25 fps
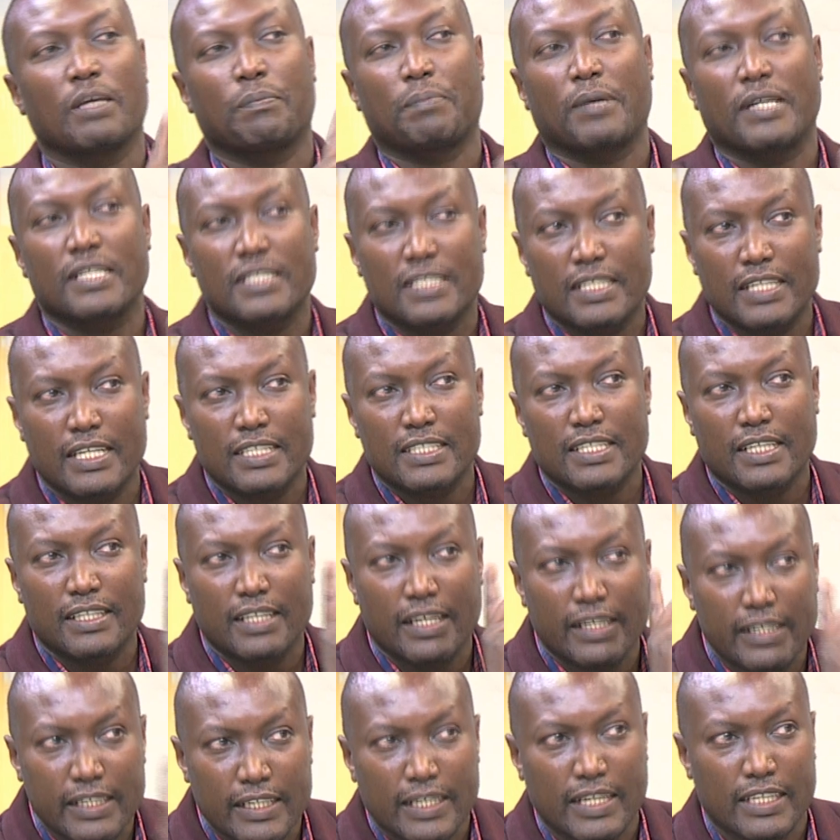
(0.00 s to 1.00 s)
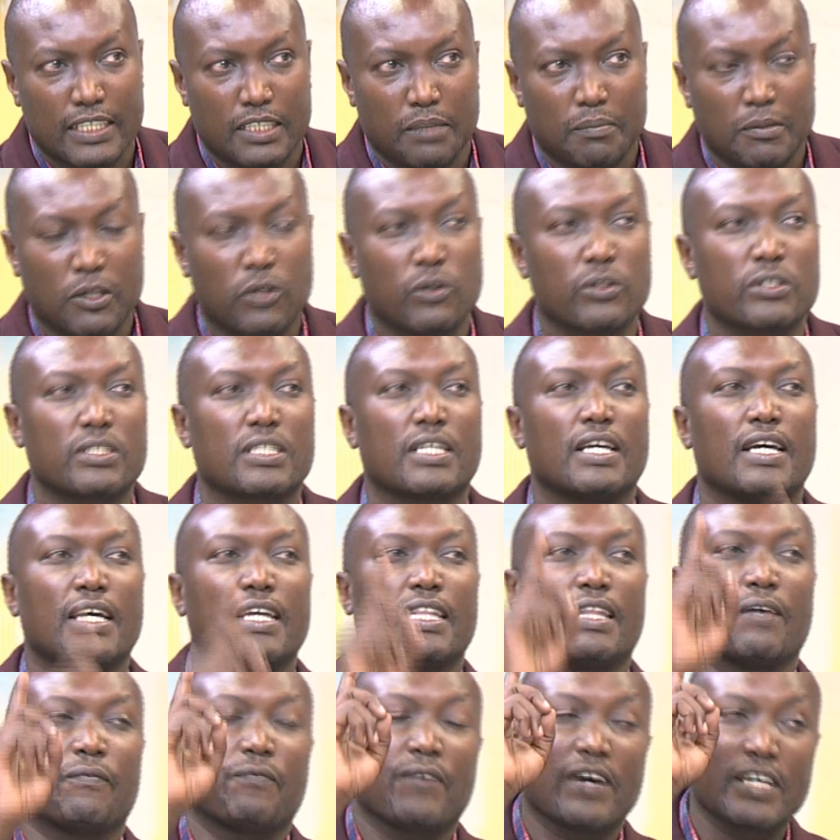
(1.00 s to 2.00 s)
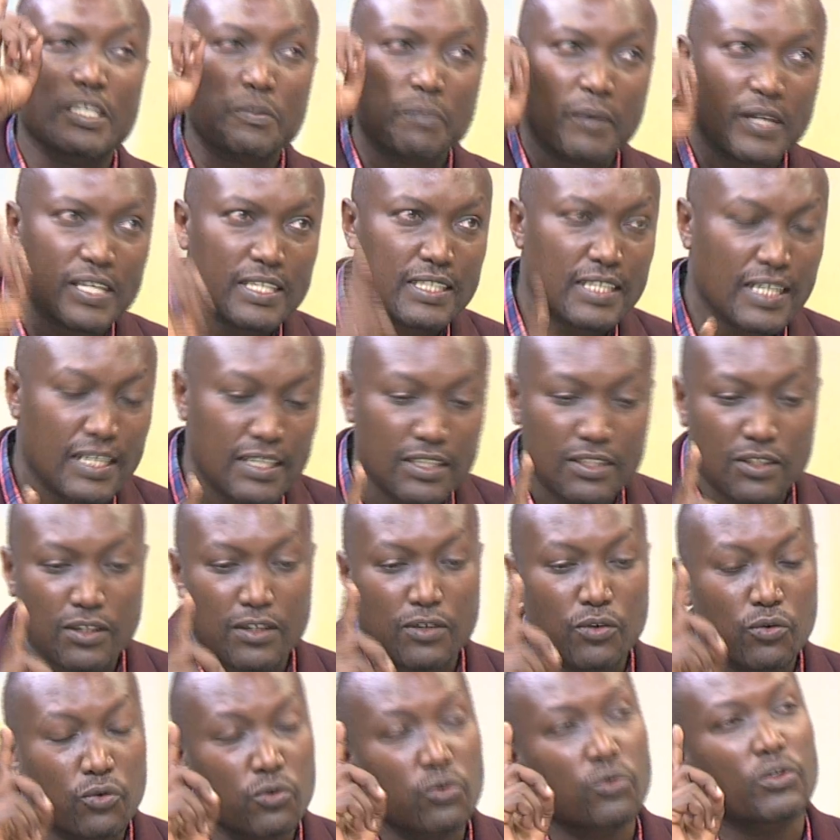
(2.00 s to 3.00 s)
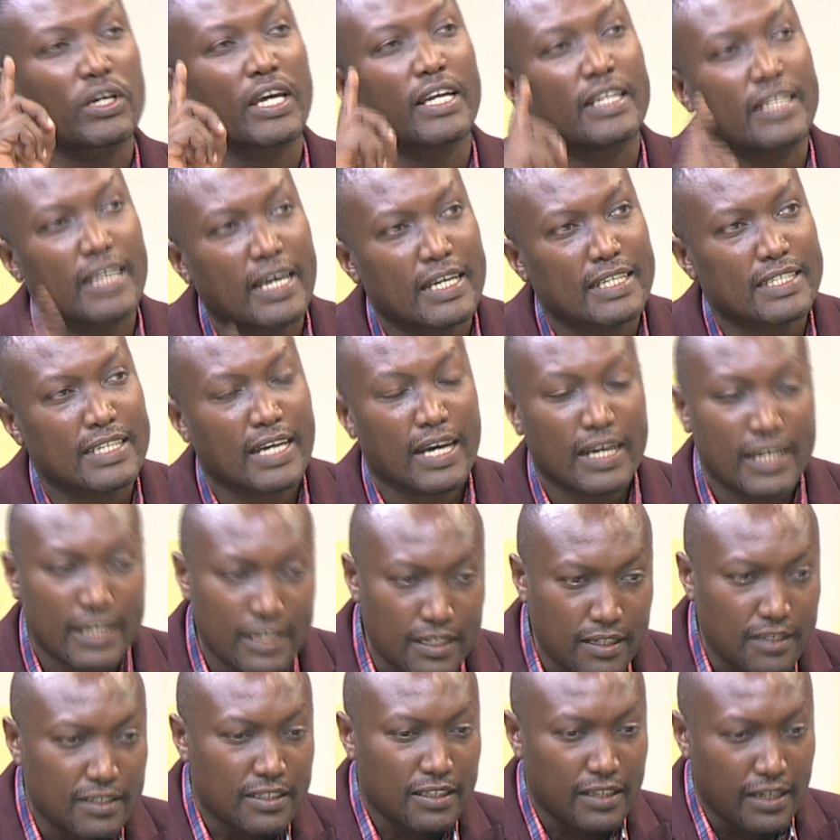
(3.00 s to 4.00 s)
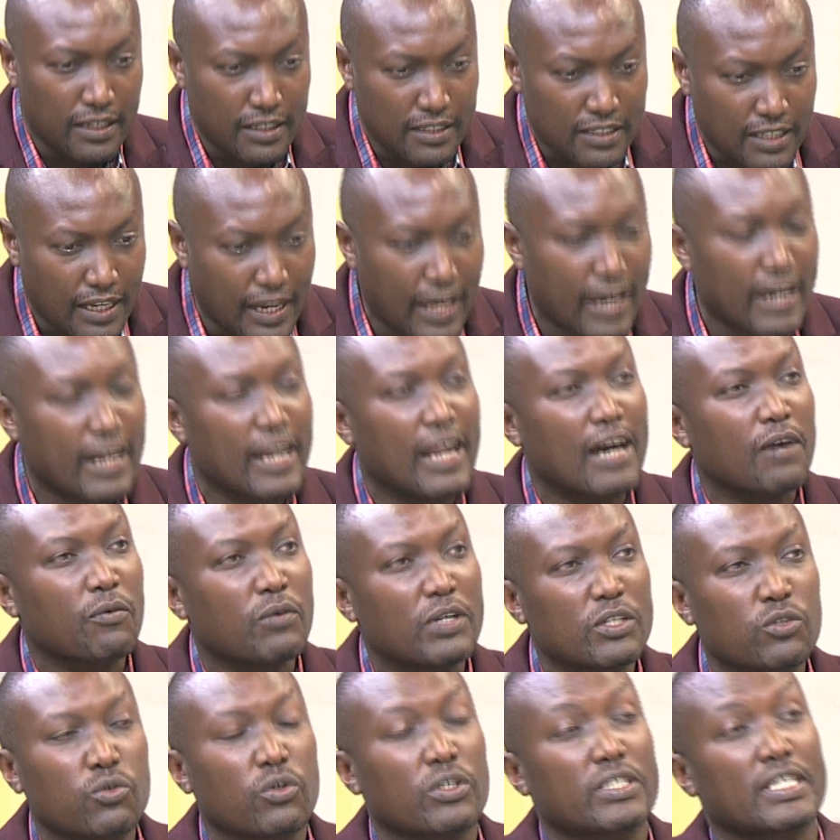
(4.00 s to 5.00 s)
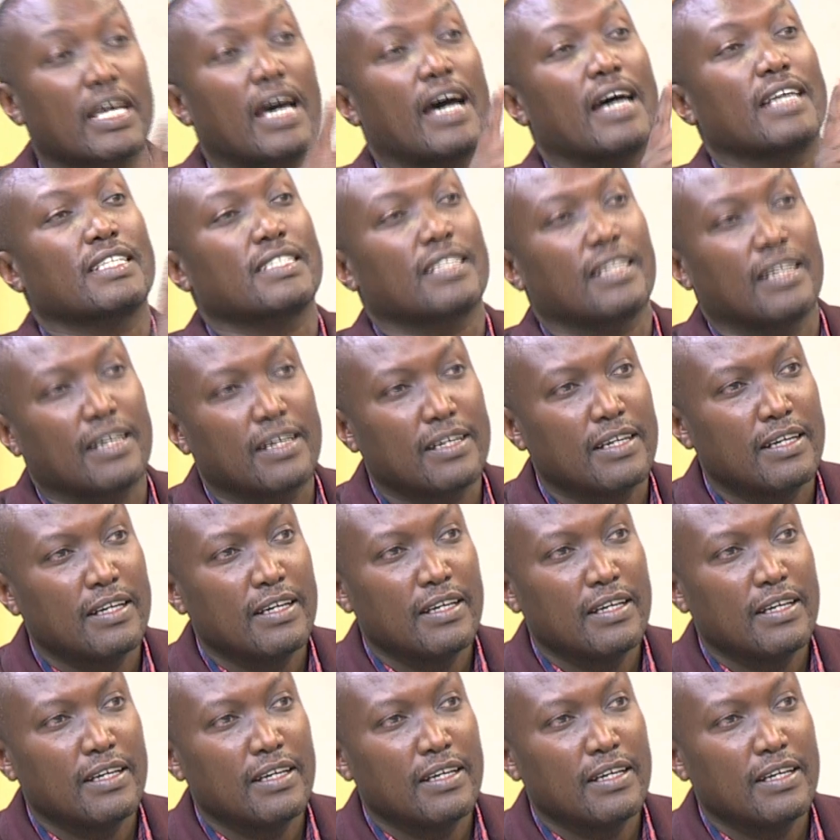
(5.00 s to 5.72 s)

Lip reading: the president and the leadership, because the first president, Uhuru Kenyatta, in slang language was a hustler.